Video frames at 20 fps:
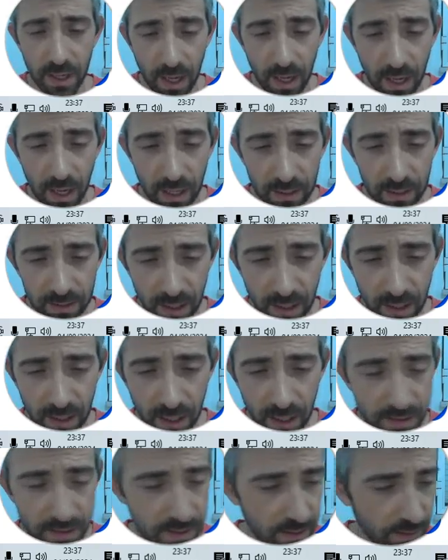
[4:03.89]
And
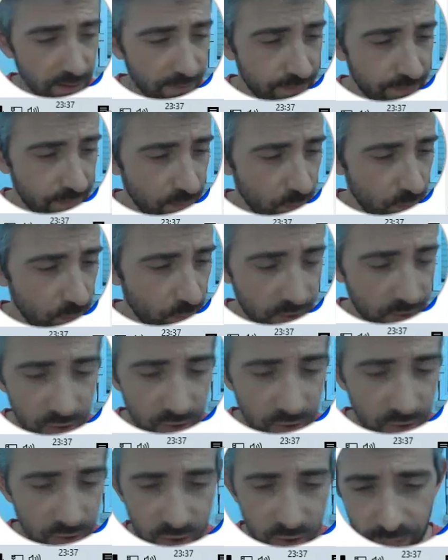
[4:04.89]
guys, if you
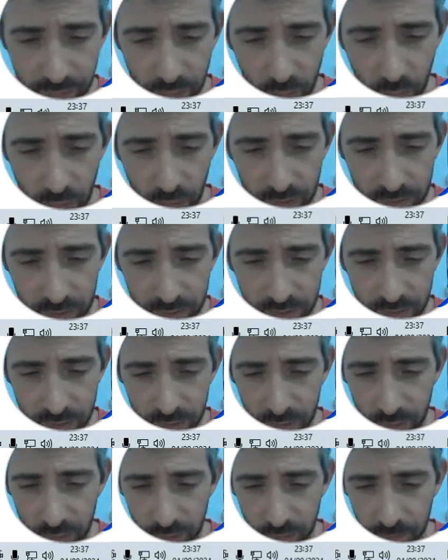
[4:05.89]
wish, if you want
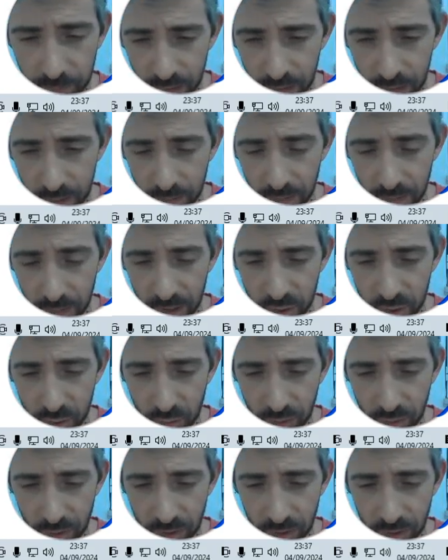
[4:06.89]
to make
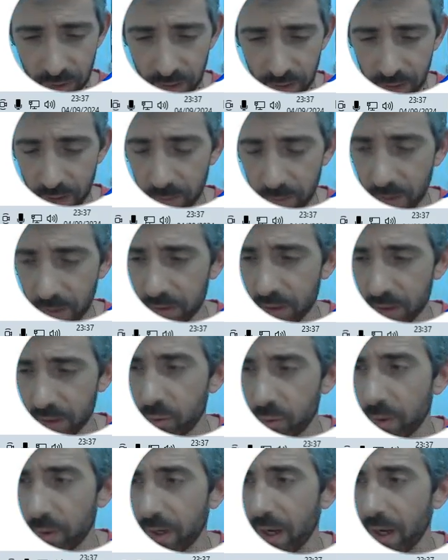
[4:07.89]
sure the amount that you are